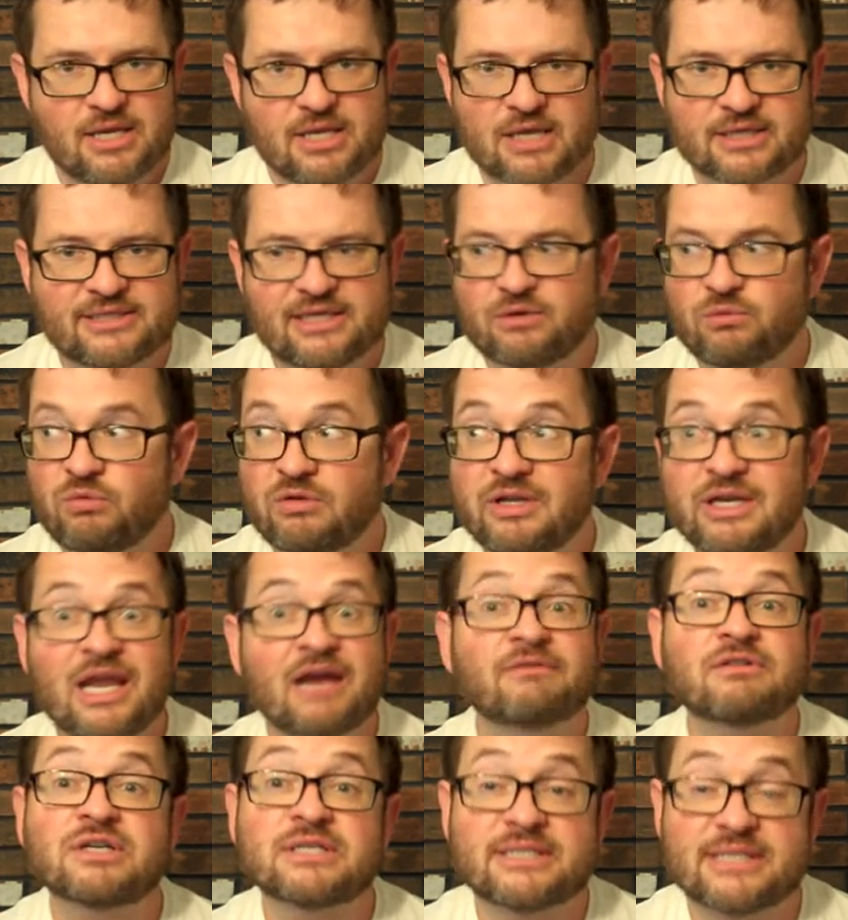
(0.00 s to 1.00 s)
The sun will
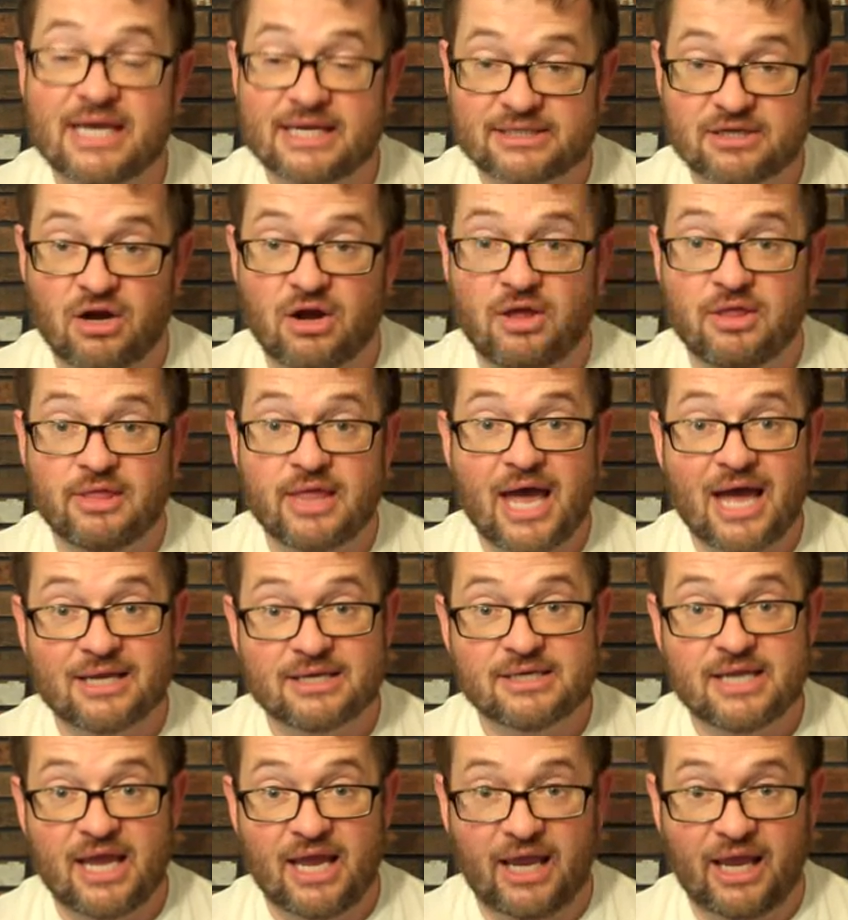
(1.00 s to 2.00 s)
never set on
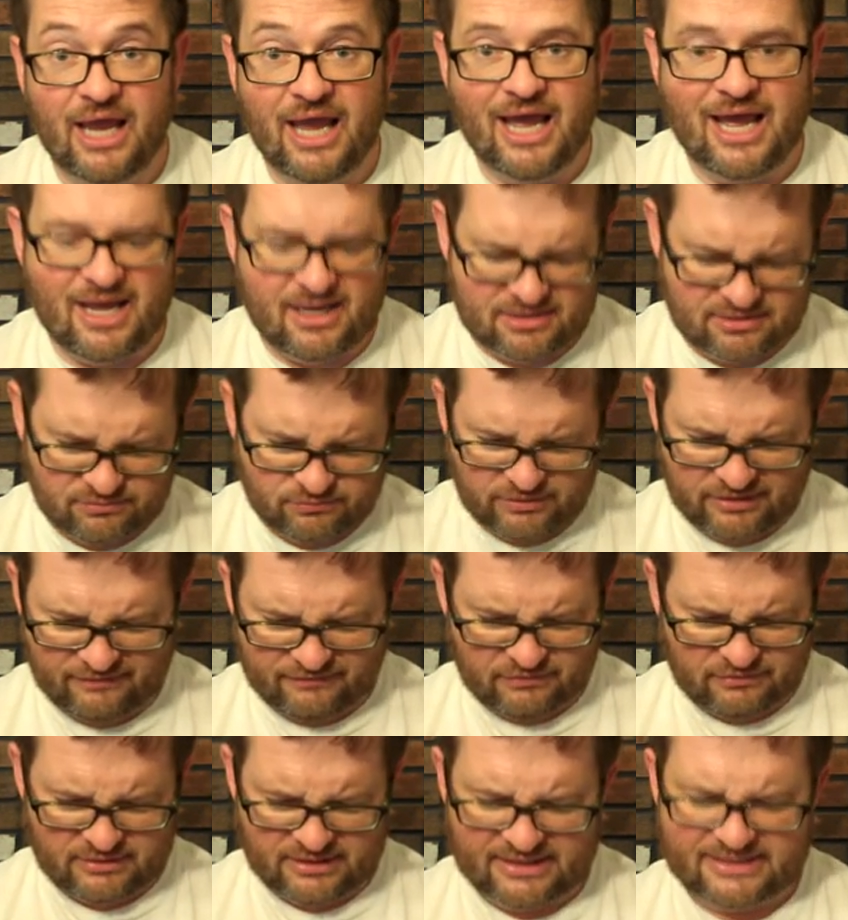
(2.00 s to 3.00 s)
that day at
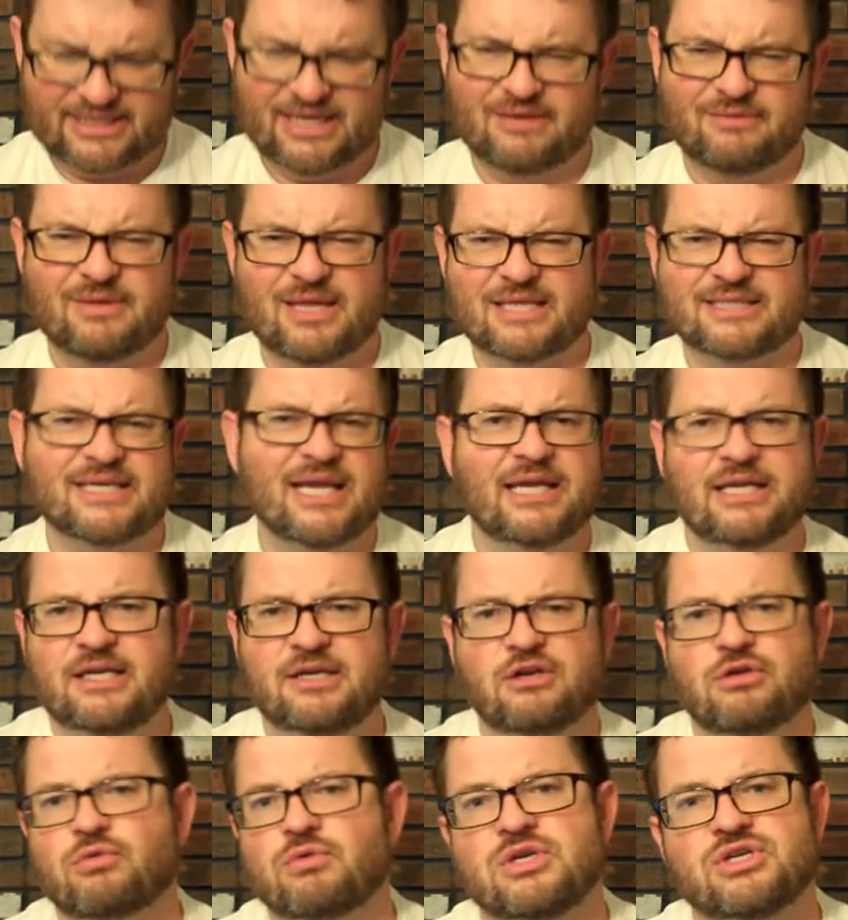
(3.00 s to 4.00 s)
whatever, let's say that's
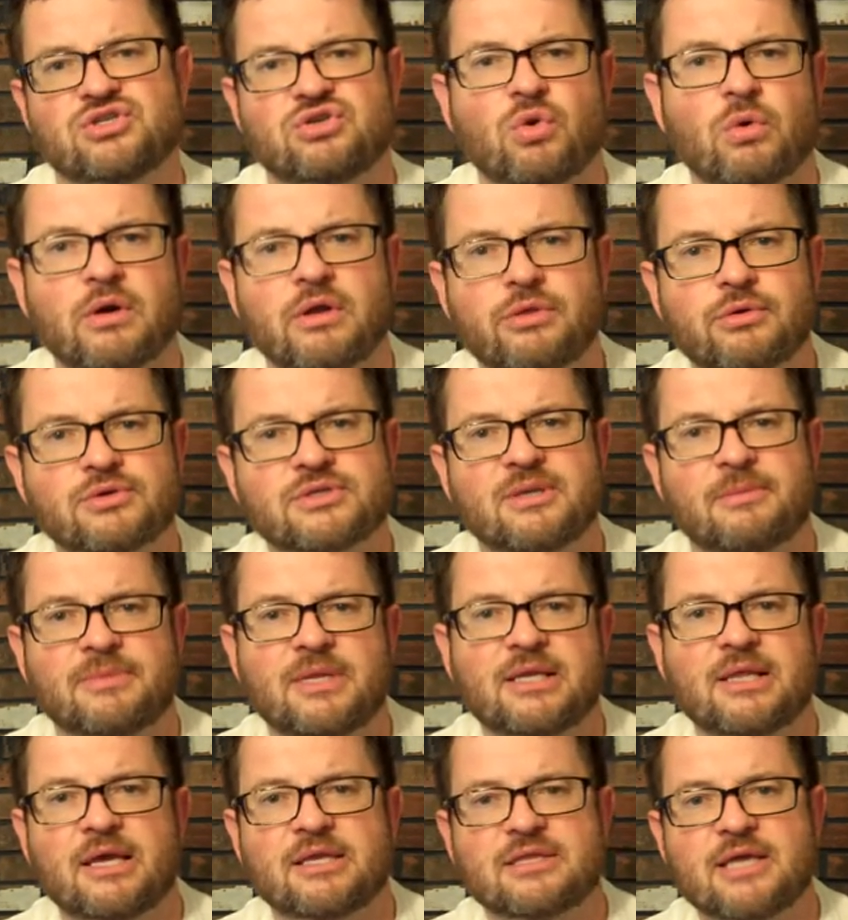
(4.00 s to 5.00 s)
80 degrees north or
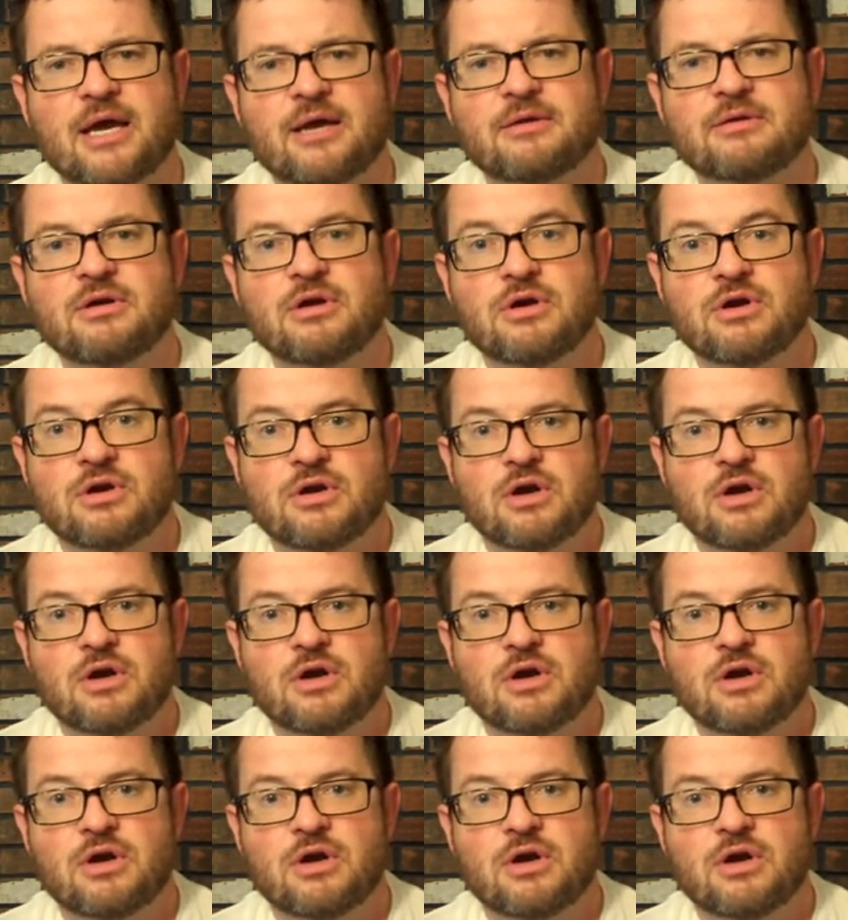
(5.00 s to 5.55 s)
something like that.